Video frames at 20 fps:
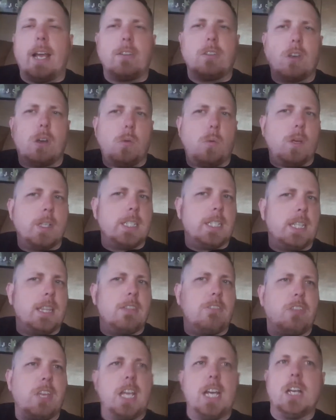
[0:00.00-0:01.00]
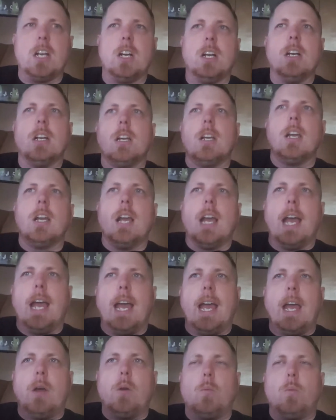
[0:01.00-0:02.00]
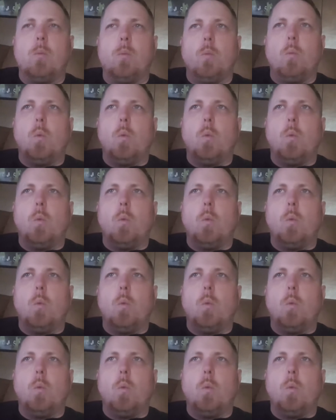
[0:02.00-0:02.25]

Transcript: I saw it once in the theater and